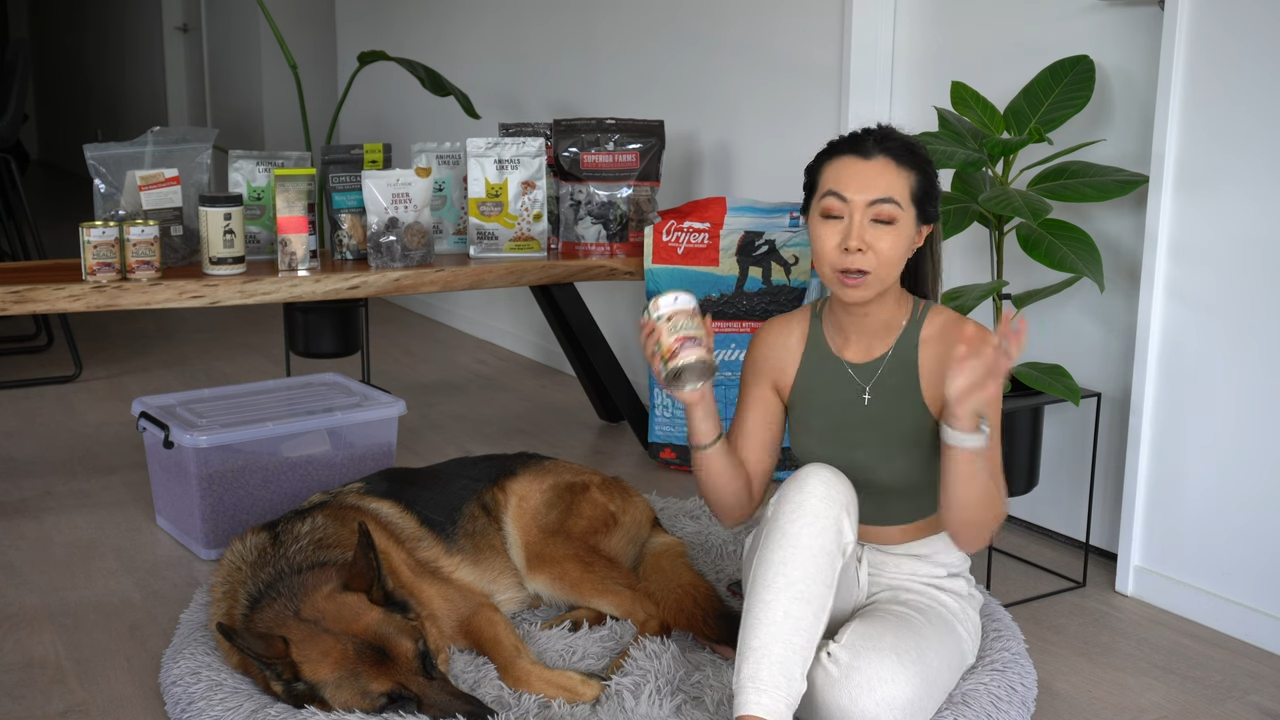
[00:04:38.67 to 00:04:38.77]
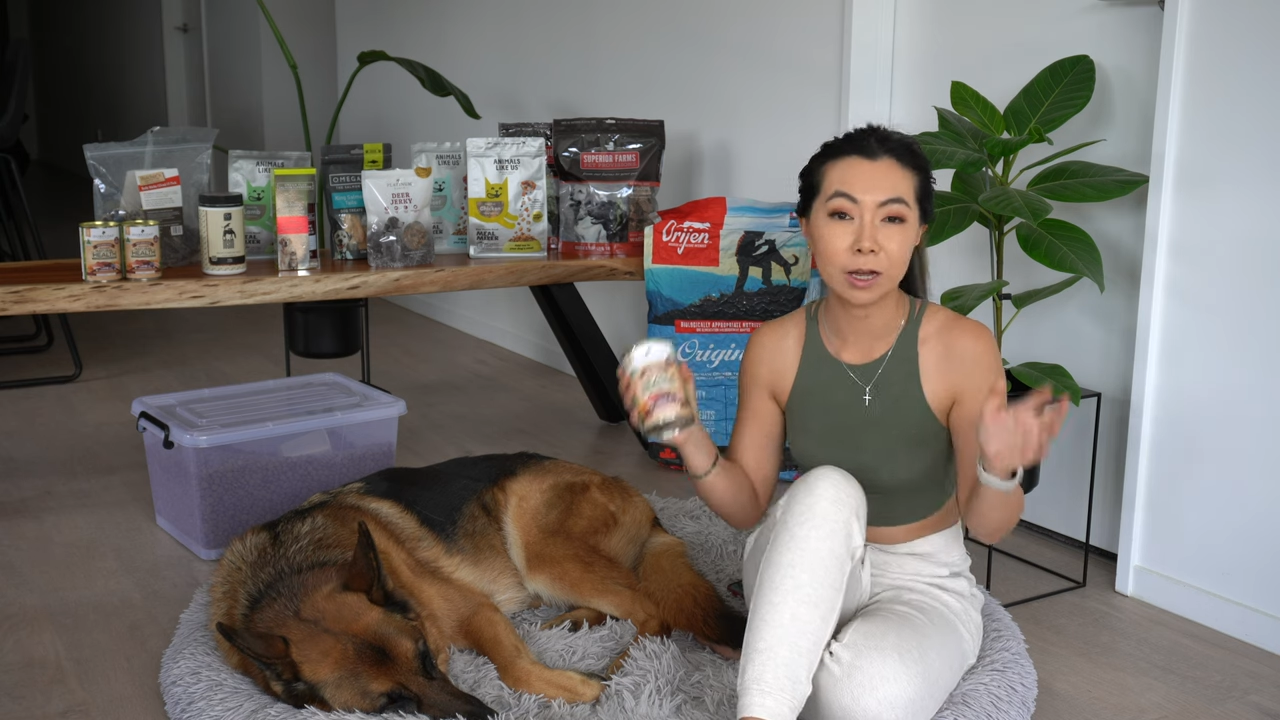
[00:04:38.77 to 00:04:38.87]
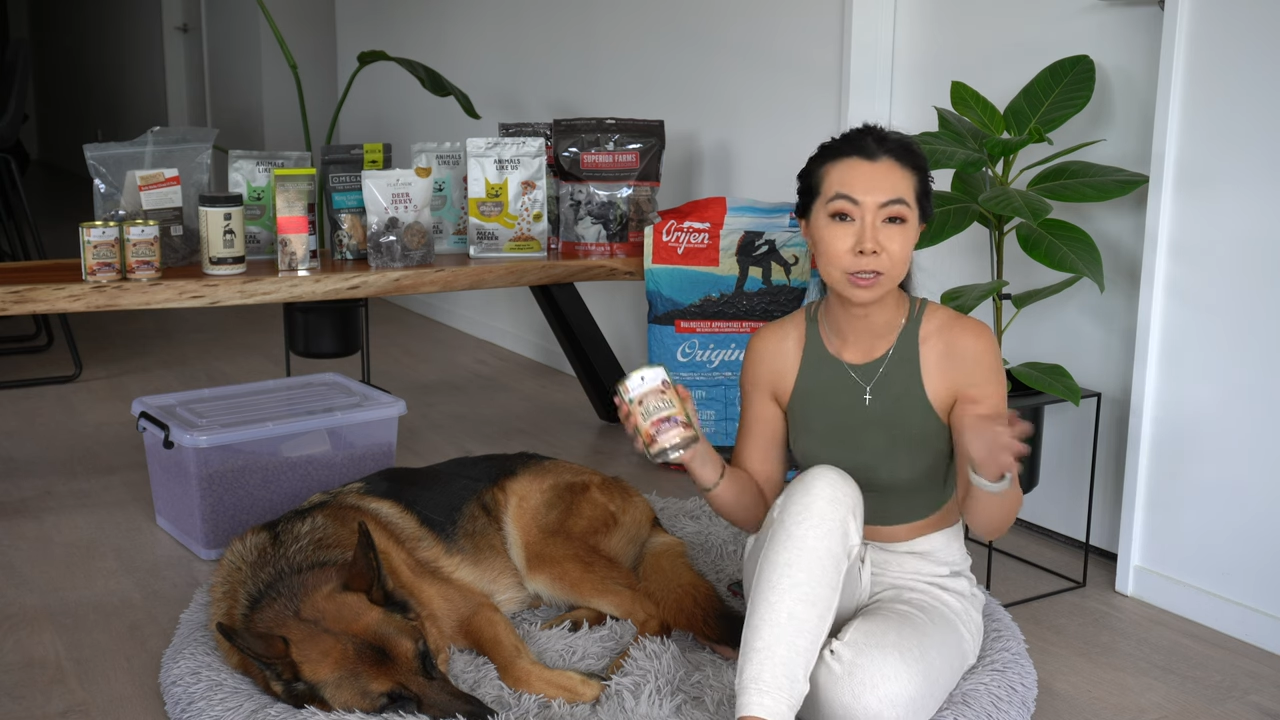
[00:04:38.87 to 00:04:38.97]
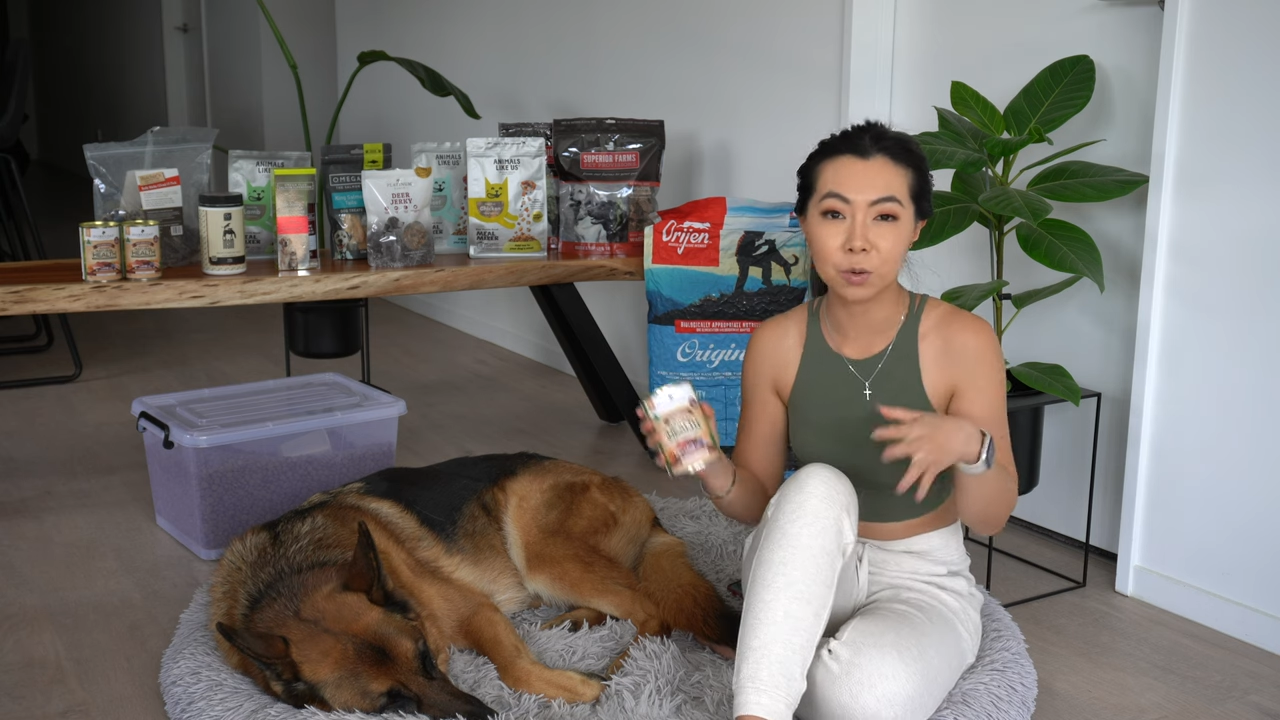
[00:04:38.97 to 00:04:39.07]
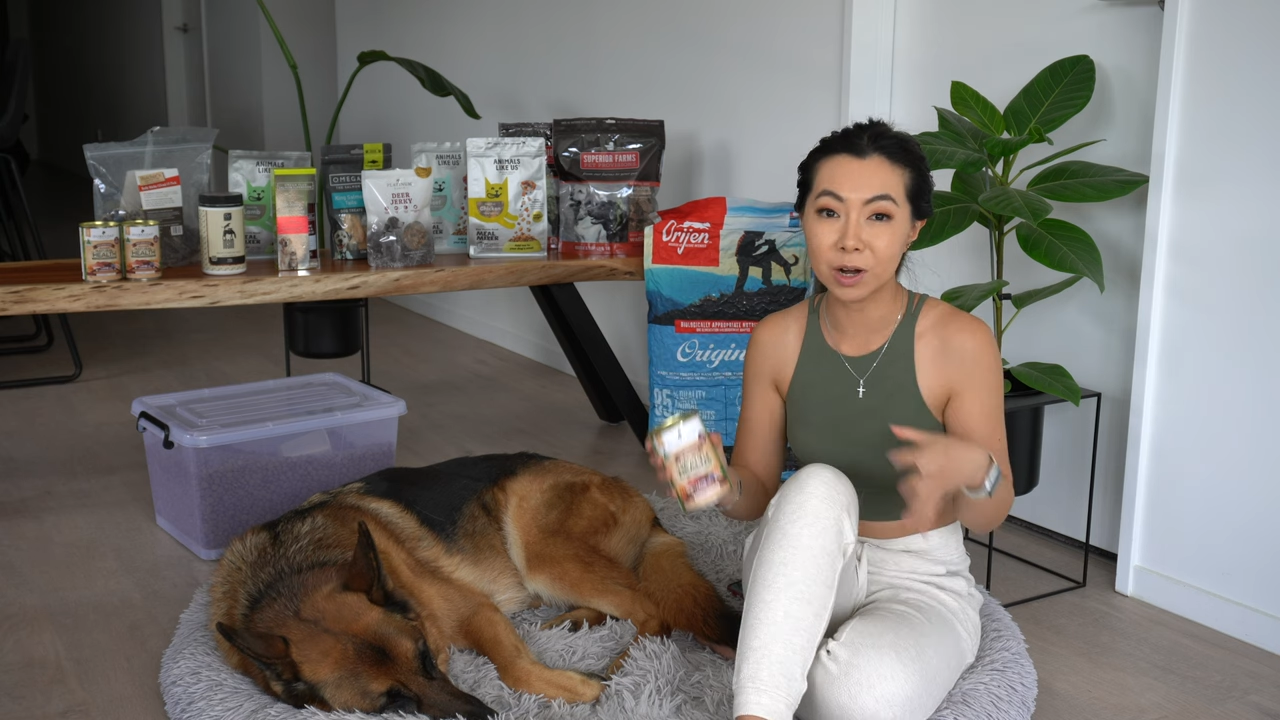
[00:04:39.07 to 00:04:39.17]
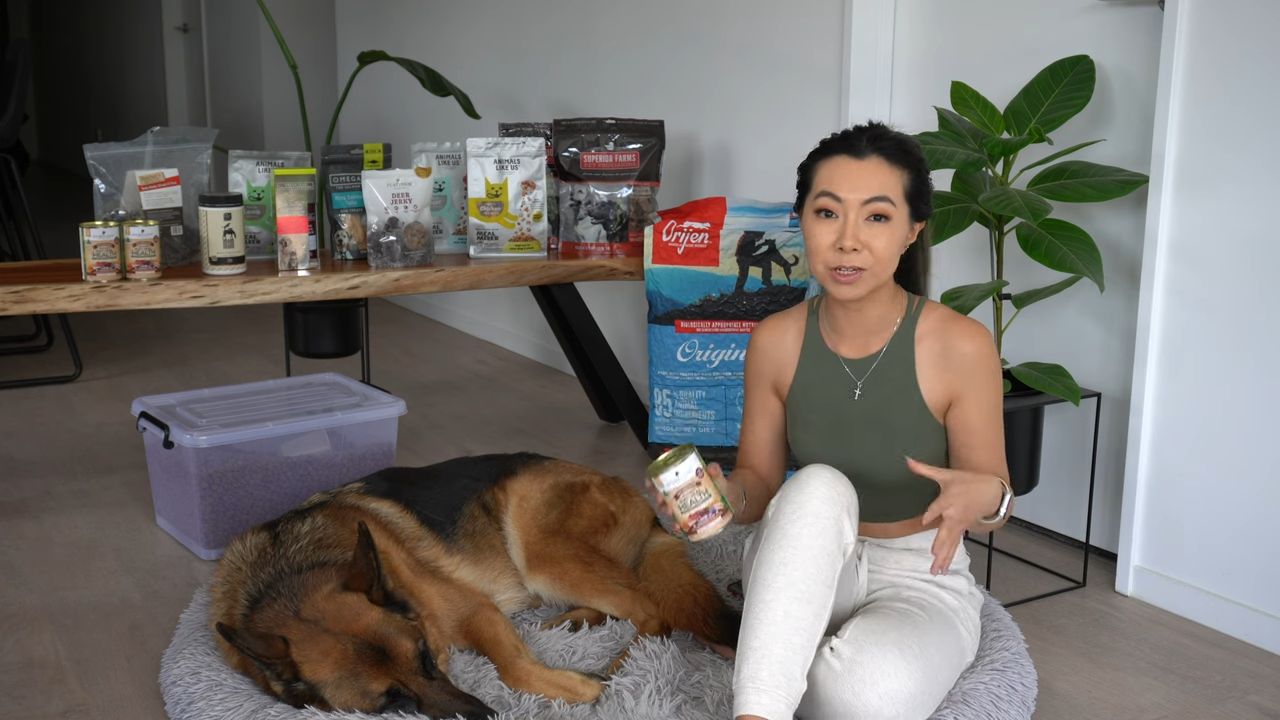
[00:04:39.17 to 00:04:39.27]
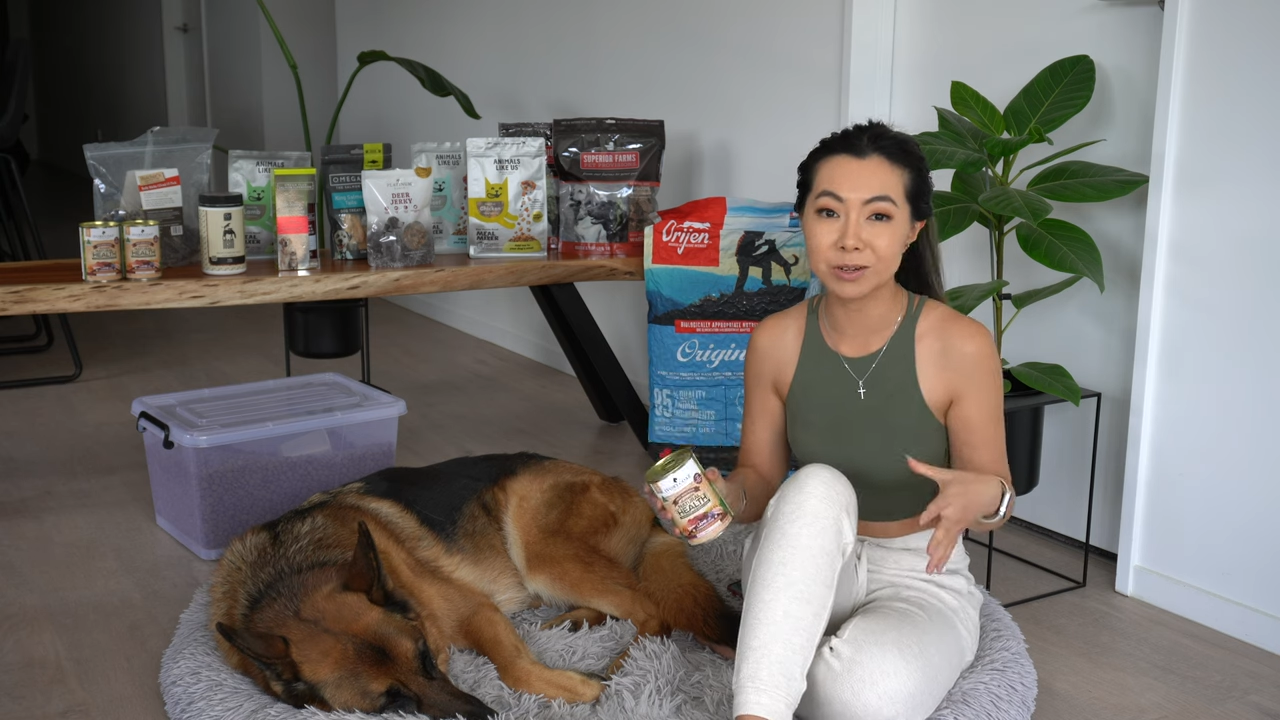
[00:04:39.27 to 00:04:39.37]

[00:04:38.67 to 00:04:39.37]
Okay, so what I